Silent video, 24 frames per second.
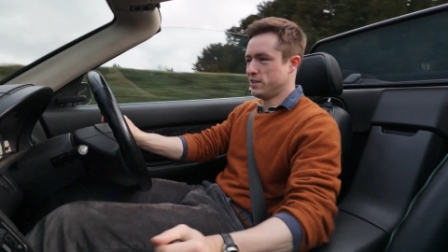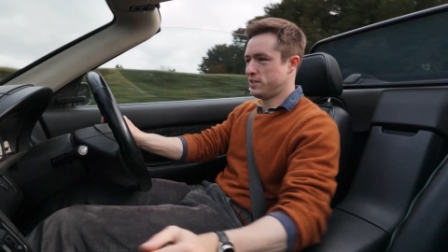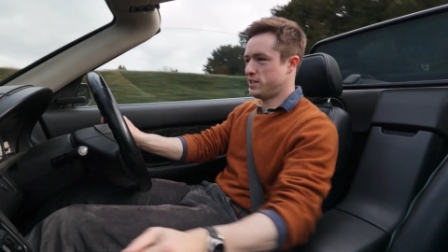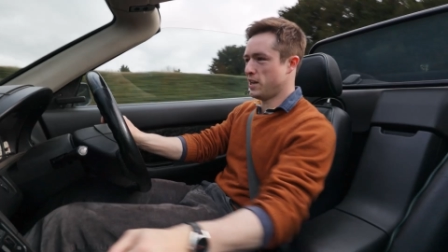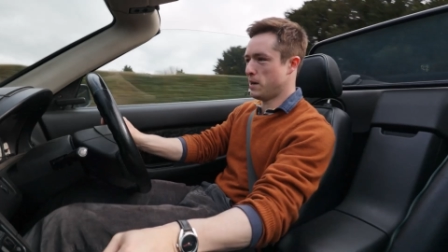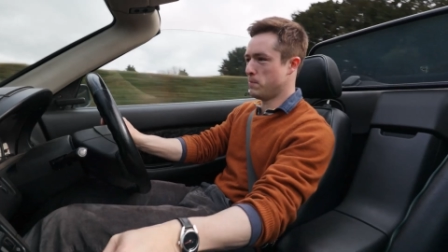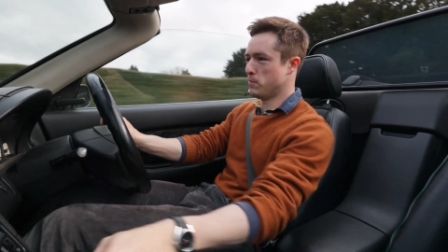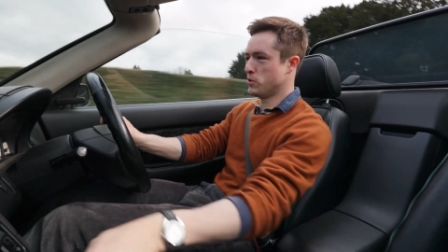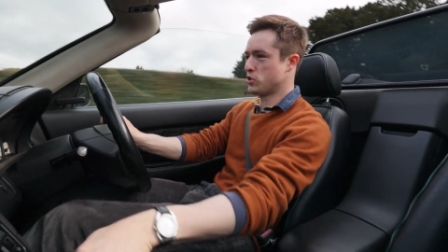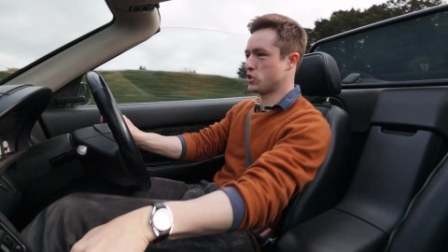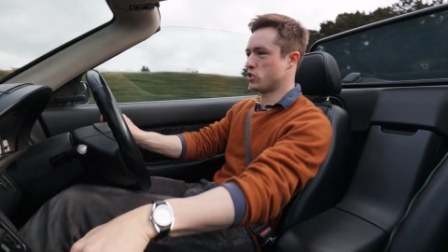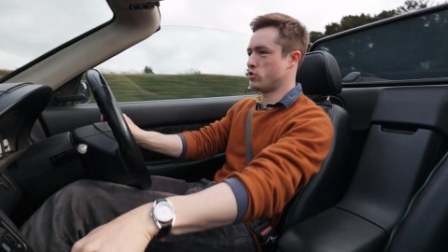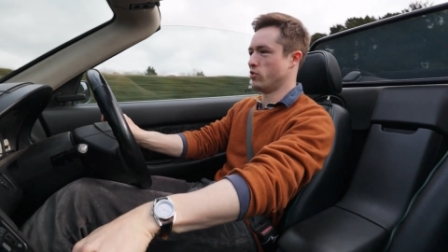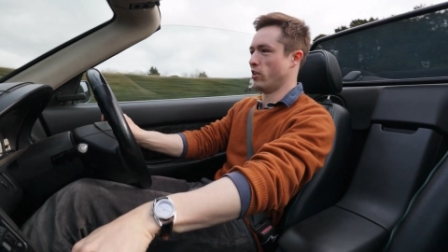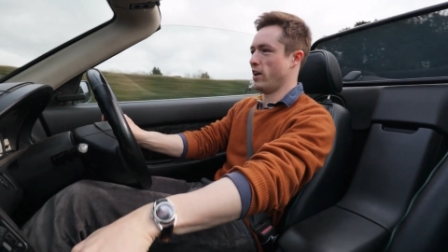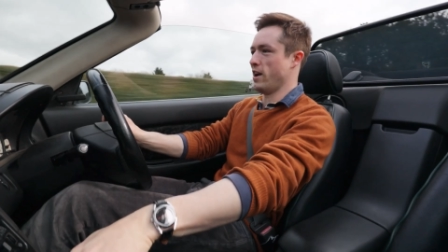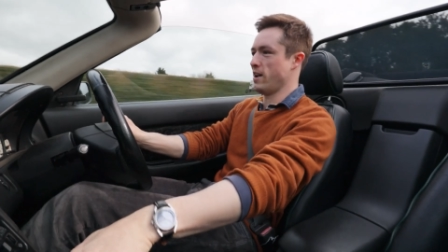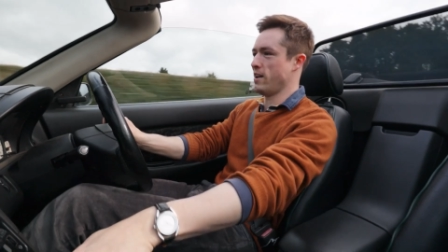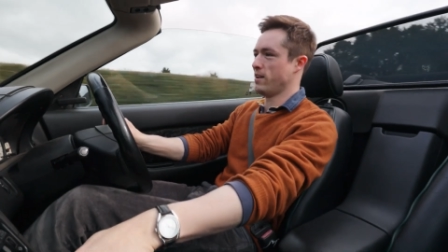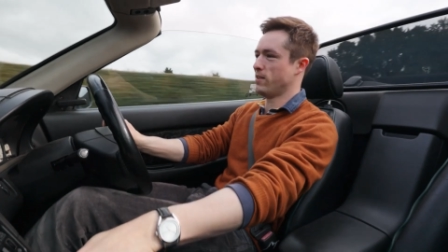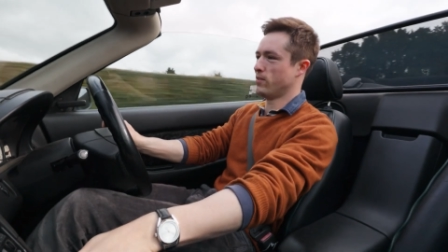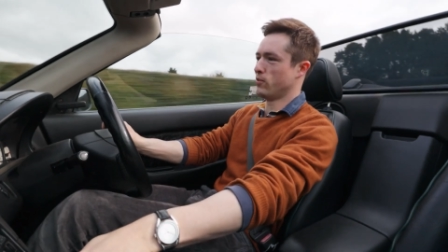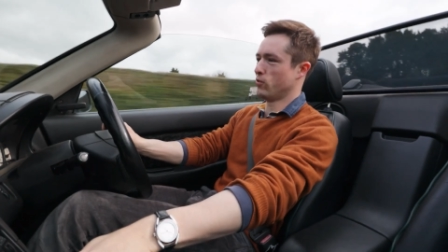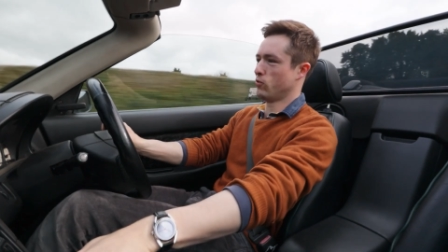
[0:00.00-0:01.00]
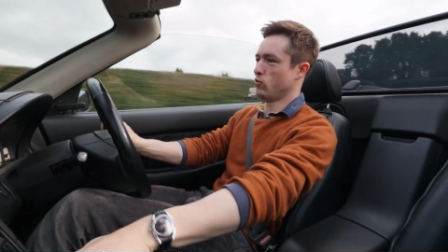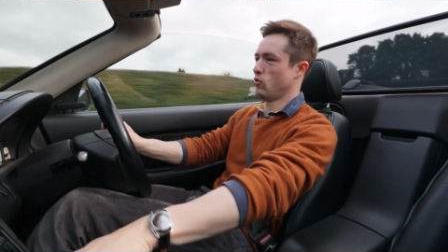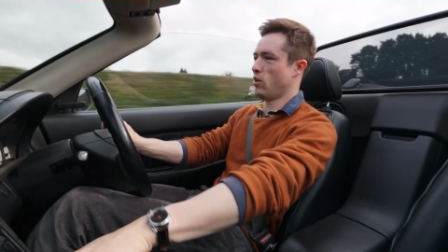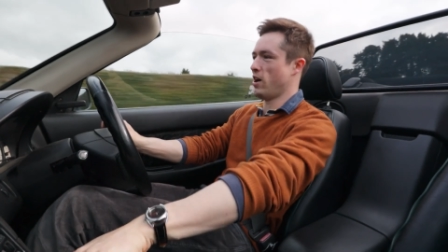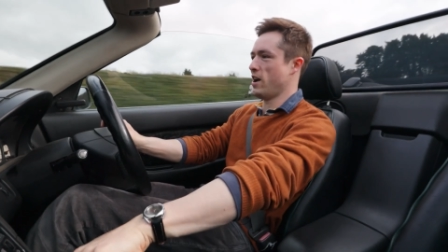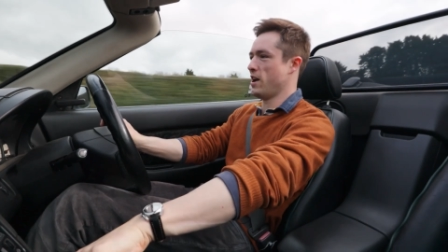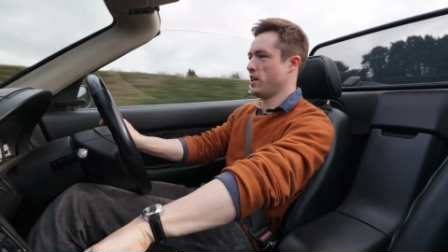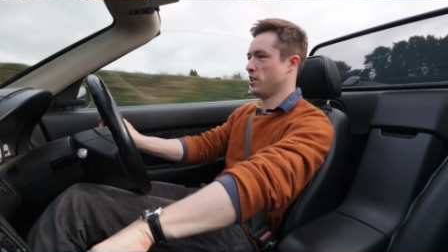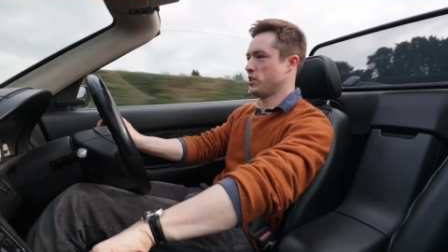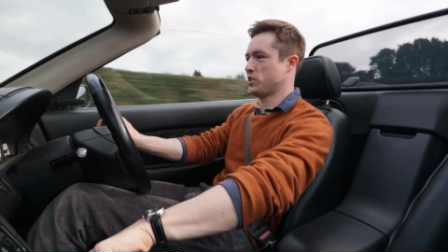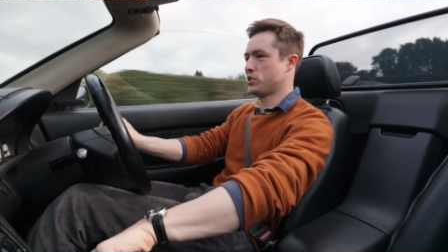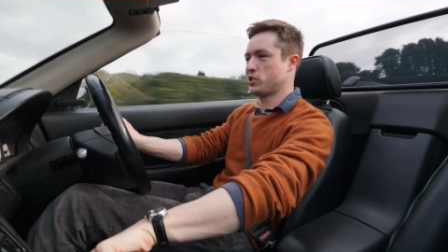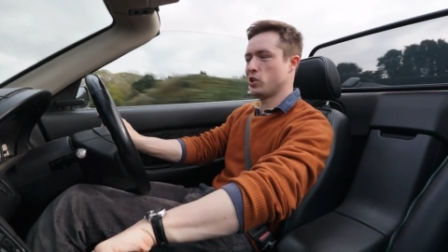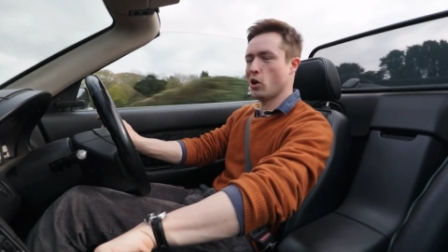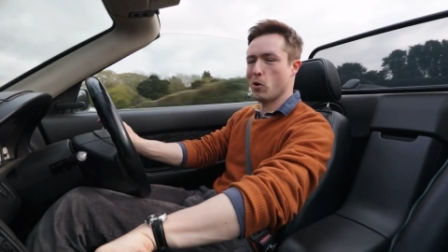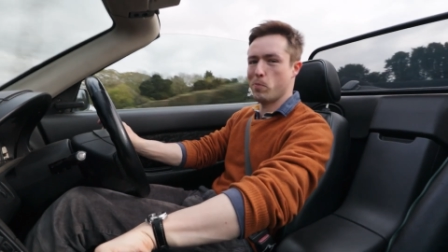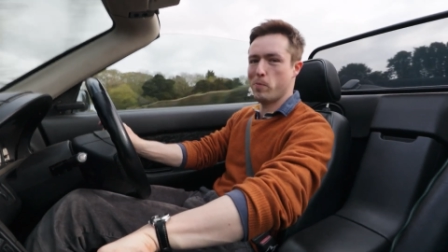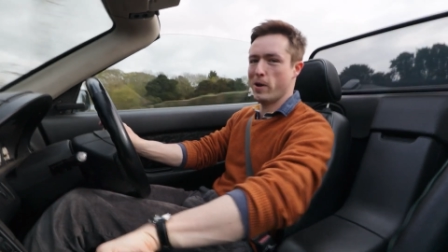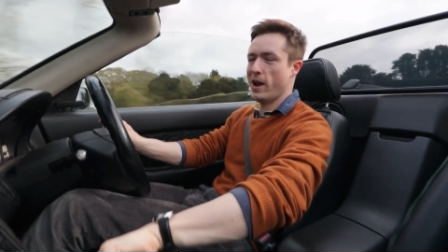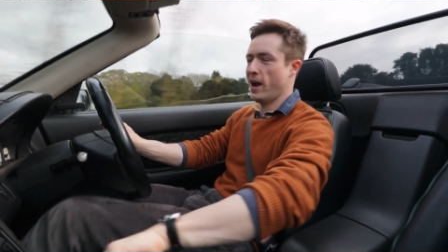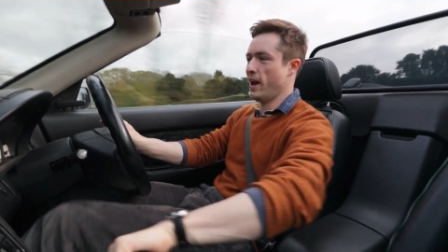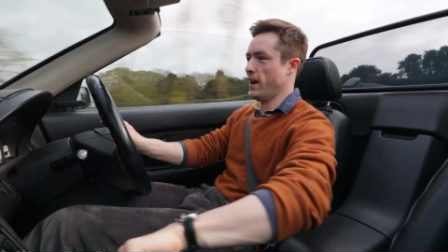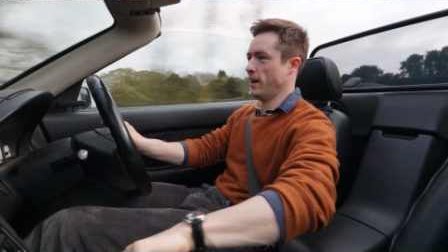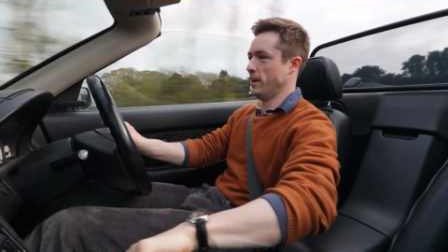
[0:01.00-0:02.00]
demonstrate right at the
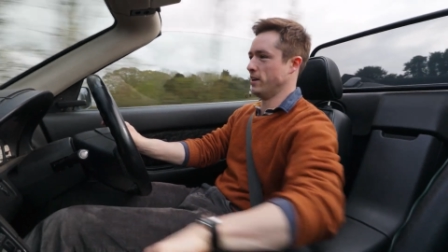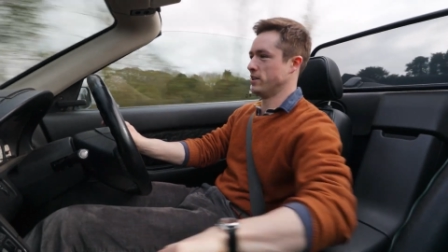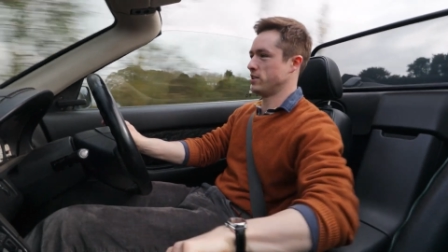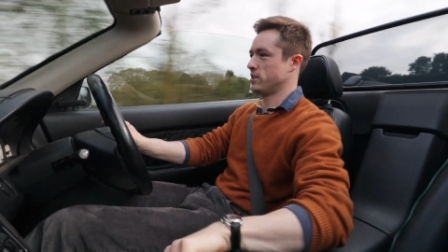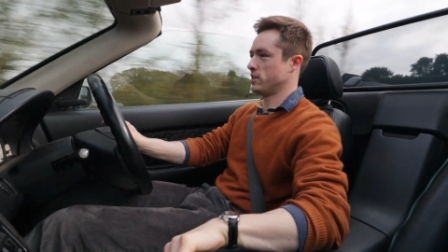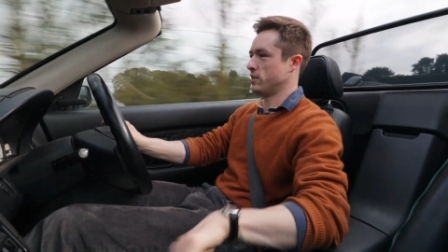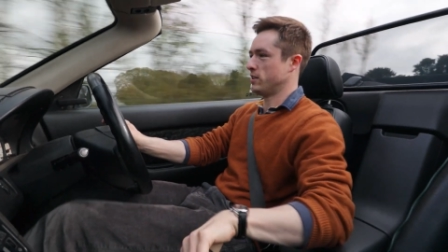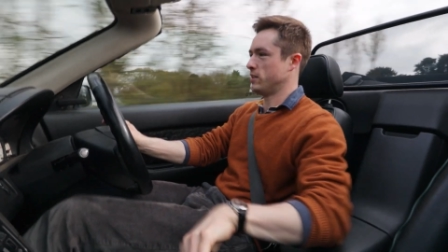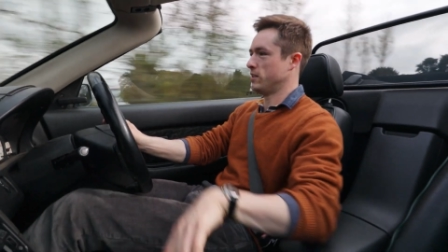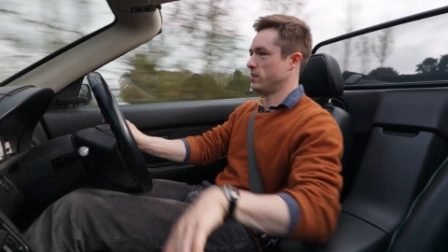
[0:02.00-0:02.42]
top end.